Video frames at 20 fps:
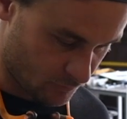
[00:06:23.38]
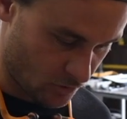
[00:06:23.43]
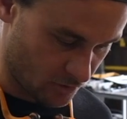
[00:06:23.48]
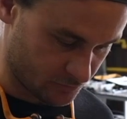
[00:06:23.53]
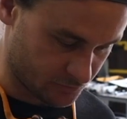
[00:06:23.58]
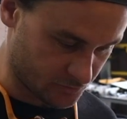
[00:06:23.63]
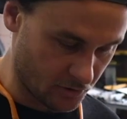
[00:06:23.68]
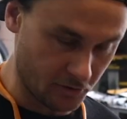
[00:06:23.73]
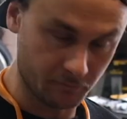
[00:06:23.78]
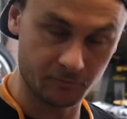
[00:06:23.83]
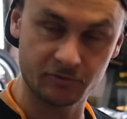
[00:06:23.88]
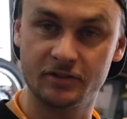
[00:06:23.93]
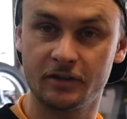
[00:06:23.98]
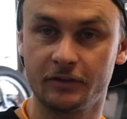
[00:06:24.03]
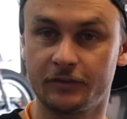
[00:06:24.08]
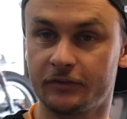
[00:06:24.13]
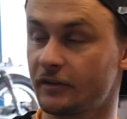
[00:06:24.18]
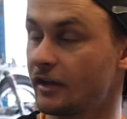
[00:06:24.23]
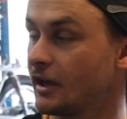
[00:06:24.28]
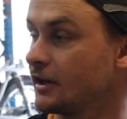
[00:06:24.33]
while Tom's
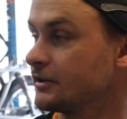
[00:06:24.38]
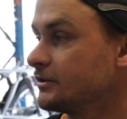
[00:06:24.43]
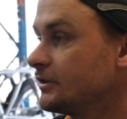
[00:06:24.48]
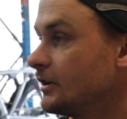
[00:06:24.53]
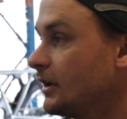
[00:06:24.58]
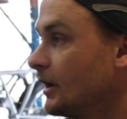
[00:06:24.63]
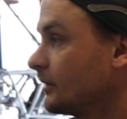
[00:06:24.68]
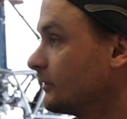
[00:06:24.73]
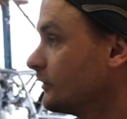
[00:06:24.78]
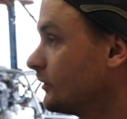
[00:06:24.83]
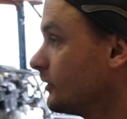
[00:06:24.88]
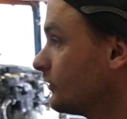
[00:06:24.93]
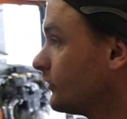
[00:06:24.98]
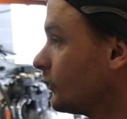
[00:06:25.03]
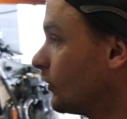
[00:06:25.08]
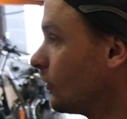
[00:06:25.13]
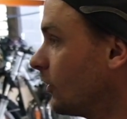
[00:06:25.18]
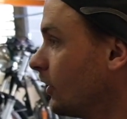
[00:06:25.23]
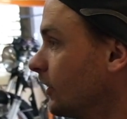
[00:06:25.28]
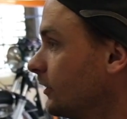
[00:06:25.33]
just sketching out a
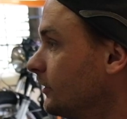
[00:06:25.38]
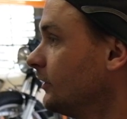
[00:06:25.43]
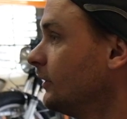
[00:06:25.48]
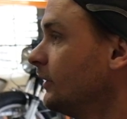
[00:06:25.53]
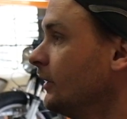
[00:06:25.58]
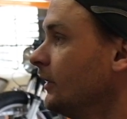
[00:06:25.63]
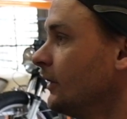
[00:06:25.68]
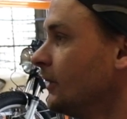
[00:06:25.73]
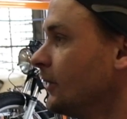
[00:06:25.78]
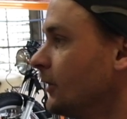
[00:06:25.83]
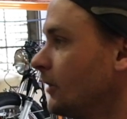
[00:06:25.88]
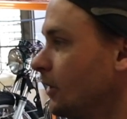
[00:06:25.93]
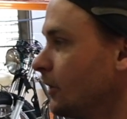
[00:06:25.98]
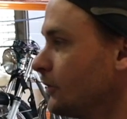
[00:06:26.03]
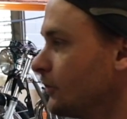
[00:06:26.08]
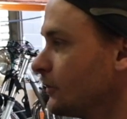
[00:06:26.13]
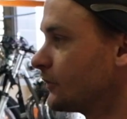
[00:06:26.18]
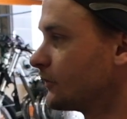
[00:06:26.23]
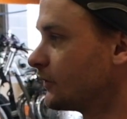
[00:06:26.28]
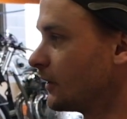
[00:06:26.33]
design on
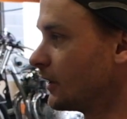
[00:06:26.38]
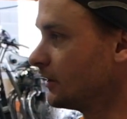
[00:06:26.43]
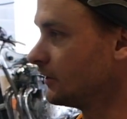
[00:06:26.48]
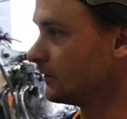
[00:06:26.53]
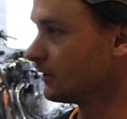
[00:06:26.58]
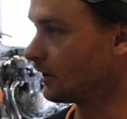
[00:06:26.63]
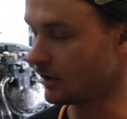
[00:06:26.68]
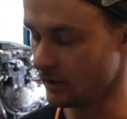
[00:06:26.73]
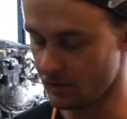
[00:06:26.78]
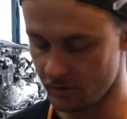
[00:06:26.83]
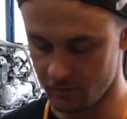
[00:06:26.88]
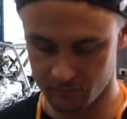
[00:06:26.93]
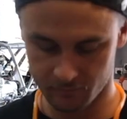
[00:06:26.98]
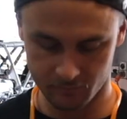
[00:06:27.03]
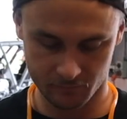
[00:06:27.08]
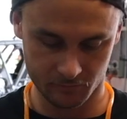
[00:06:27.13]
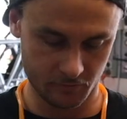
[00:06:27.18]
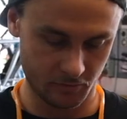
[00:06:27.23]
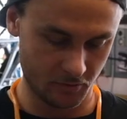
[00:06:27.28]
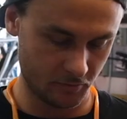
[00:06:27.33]
the seat there,
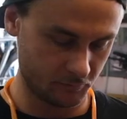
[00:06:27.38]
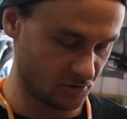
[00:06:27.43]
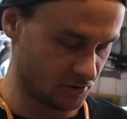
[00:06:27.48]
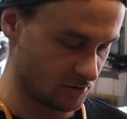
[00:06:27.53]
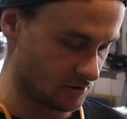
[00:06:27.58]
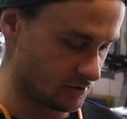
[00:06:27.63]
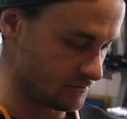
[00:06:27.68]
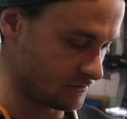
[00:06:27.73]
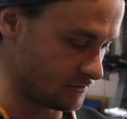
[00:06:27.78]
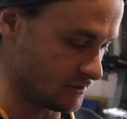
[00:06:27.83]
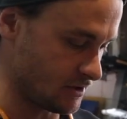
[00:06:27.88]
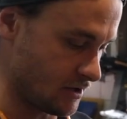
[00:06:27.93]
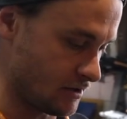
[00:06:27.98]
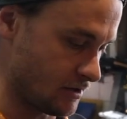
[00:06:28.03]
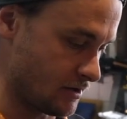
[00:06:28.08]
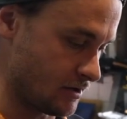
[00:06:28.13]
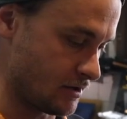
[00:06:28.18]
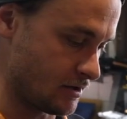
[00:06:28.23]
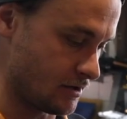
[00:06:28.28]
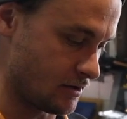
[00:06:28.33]
I'm just
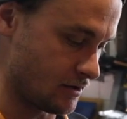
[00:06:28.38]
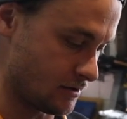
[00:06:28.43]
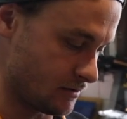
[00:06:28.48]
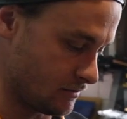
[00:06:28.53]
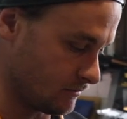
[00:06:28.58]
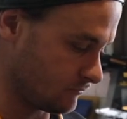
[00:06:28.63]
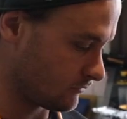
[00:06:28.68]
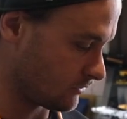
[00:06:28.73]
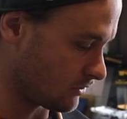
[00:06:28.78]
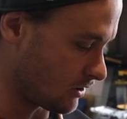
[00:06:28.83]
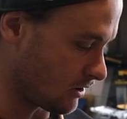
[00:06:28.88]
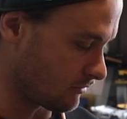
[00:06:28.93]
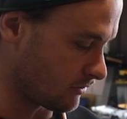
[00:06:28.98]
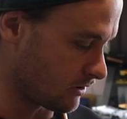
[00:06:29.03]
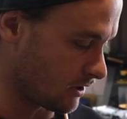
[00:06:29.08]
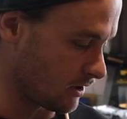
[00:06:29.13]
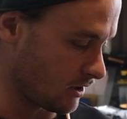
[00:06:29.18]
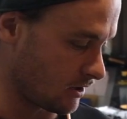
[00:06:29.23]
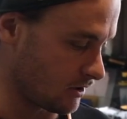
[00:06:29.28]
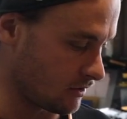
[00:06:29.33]
gonna go
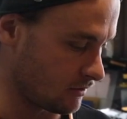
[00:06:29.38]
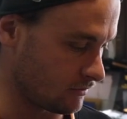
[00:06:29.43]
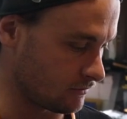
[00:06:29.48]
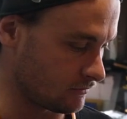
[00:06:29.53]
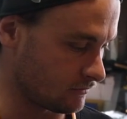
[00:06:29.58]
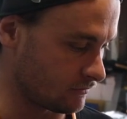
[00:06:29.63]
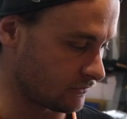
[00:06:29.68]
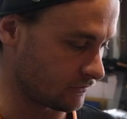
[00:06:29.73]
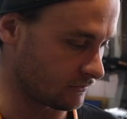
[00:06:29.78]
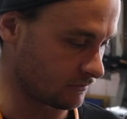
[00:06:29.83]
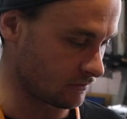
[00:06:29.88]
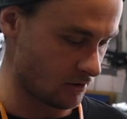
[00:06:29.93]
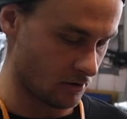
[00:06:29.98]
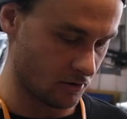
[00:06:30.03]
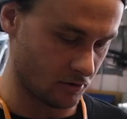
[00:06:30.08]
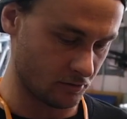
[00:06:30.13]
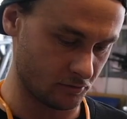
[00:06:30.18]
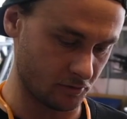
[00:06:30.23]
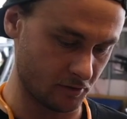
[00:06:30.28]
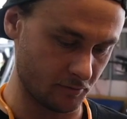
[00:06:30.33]
ahead and
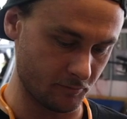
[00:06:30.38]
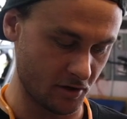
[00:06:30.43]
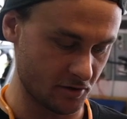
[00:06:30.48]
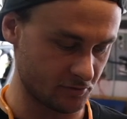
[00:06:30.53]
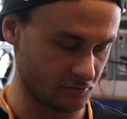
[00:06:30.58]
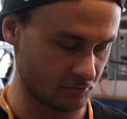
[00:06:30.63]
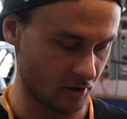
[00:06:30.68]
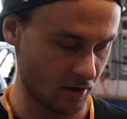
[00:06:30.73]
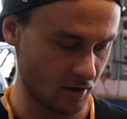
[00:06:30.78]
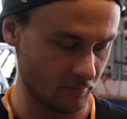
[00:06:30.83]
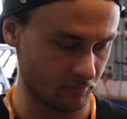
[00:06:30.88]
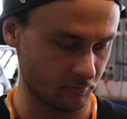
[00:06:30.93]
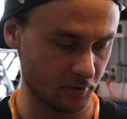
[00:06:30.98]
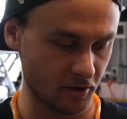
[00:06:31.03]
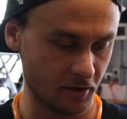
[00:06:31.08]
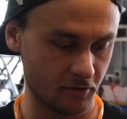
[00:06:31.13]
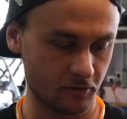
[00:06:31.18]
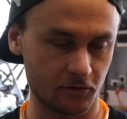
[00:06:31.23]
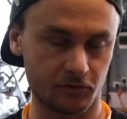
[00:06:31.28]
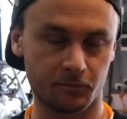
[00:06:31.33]
slowly measure up and
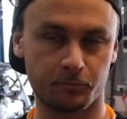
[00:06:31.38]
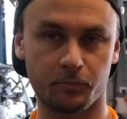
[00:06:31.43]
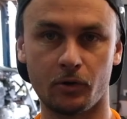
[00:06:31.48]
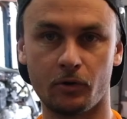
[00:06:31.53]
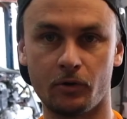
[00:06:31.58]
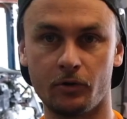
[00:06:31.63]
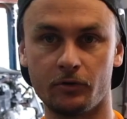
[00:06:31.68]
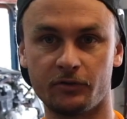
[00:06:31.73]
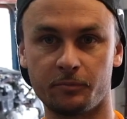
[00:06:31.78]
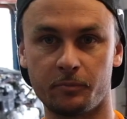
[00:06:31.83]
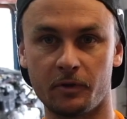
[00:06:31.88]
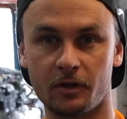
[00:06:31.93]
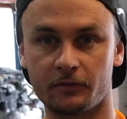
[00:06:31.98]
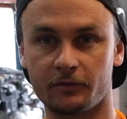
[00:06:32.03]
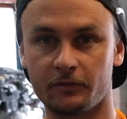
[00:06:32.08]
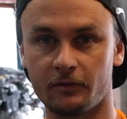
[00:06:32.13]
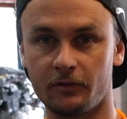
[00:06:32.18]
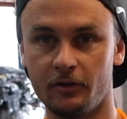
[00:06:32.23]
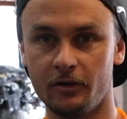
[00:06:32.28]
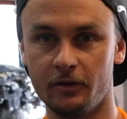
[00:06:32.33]
get this
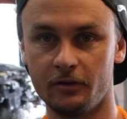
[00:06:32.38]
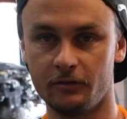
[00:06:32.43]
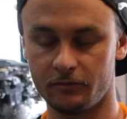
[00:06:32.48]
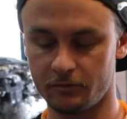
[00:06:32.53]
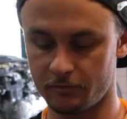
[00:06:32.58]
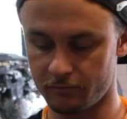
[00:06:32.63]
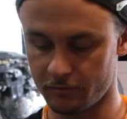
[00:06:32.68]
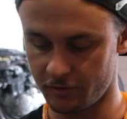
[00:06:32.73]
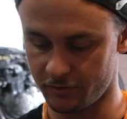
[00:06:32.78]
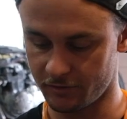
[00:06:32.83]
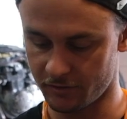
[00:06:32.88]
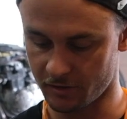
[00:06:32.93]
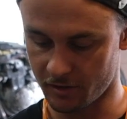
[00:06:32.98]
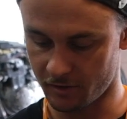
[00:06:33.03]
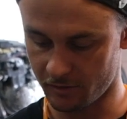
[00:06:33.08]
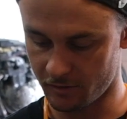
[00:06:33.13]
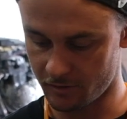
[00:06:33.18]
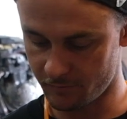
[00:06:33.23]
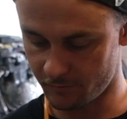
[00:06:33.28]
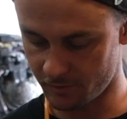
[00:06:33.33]
Perspex light on the retail
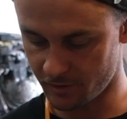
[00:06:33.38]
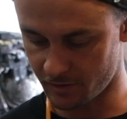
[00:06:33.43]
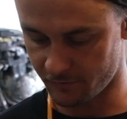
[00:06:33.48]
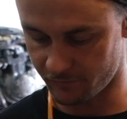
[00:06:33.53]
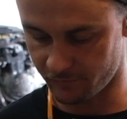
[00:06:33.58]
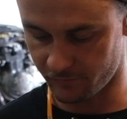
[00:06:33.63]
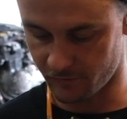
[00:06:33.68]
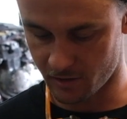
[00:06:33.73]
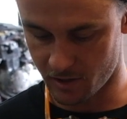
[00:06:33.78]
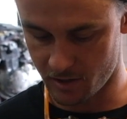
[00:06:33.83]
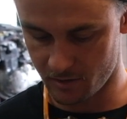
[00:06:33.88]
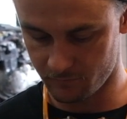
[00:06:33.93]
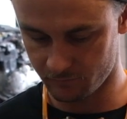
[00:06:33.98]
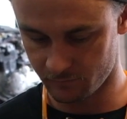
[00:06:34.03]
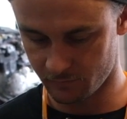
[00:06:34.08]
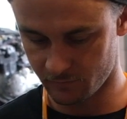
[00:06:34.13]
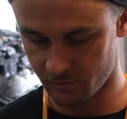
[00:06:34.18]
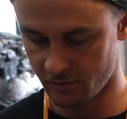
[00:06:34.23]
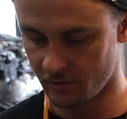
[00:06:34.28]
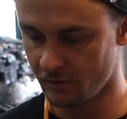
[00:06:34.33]
light we're gonna fit up.
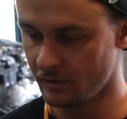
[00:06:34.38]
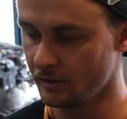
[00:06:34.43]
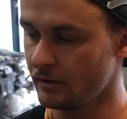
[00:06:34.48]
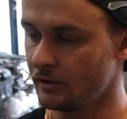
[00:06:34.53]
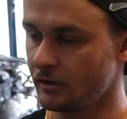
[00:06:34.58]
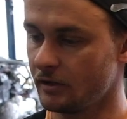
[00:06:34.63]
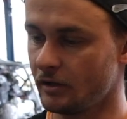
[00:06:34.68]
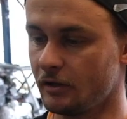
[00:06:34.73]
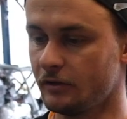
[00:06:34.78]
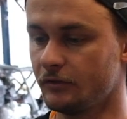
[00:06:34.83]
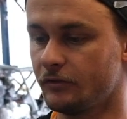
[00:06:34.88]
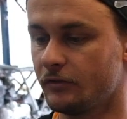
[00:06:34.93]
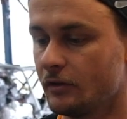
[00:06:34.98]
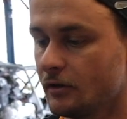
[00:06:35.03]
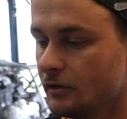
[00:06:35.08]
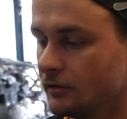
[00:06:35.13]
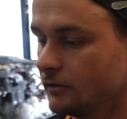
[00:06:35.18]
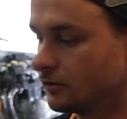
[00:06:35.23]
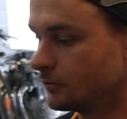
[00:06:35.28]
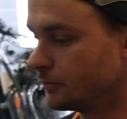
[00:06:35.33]
Here's
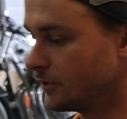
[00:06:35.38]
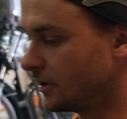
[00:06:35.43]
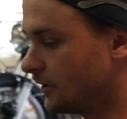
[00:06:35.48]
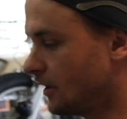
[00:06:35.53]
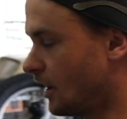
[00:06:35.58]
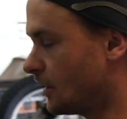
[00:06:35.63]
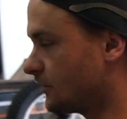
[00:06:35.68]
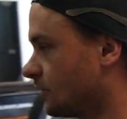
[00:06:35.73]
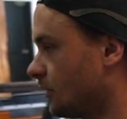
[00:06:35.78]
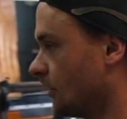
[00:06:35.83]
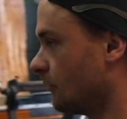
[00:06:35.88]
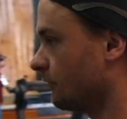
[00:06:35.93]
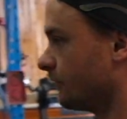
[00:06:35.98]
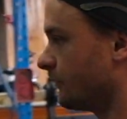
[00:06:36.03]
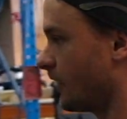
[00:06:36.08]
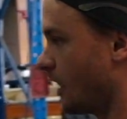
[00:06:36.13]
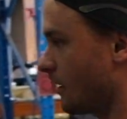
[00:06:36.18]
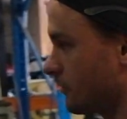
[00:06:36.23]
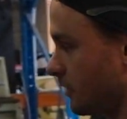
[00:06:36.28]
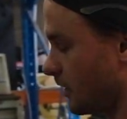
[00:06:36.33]
the little bit that Tom
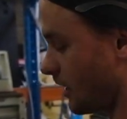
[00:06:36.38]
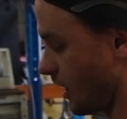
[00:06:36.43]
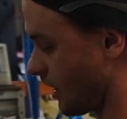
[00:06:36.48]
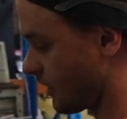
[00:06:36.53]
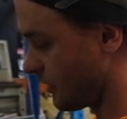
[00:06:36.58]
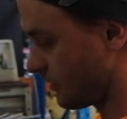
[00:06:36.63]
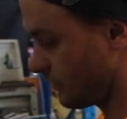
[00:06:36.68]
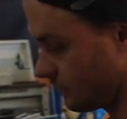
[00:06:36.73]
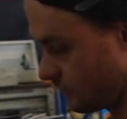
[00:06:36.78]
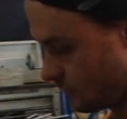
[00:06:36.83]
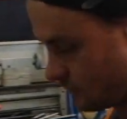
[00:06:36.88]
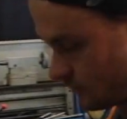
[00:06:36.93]
fabricated